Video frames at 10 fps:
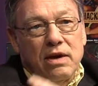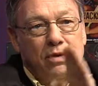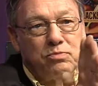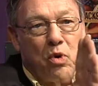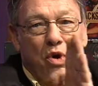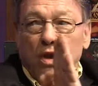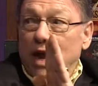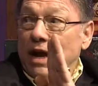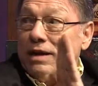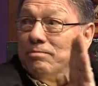was
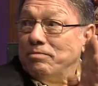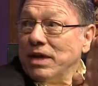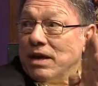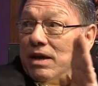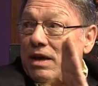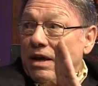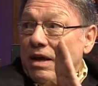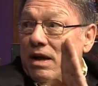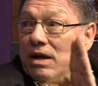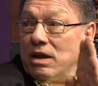borderline.
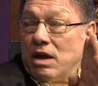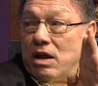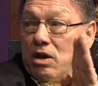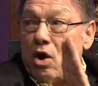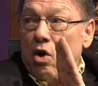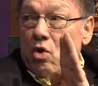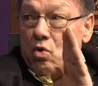You didn't know